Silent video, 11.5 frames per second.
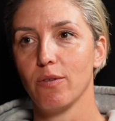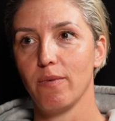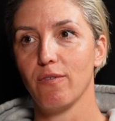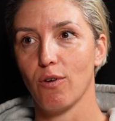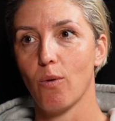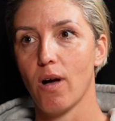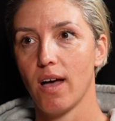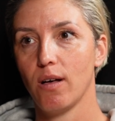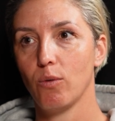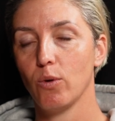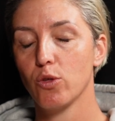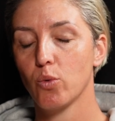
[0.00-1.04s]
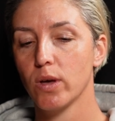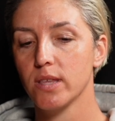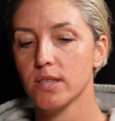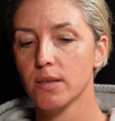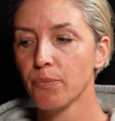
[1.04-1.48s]
with me for a while, which
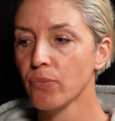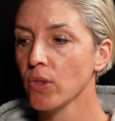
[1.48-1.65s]
was,